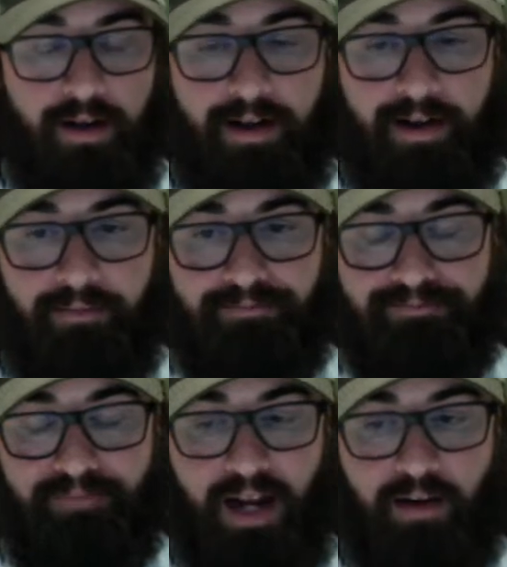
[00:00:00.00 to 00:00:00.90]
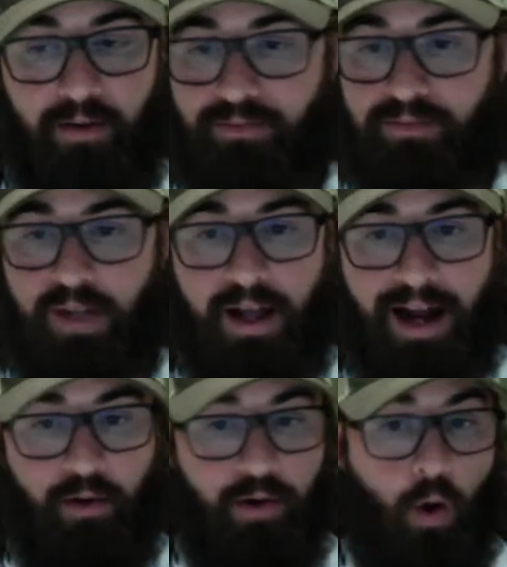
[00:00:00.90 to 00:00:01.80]
Um, I don't
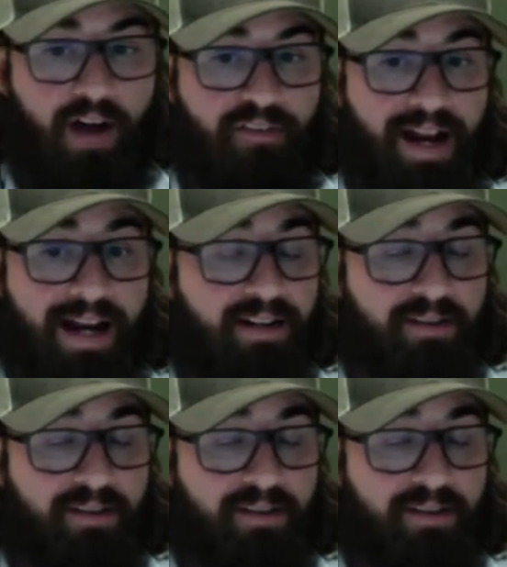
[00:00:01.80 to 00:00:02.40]
I don't know offhand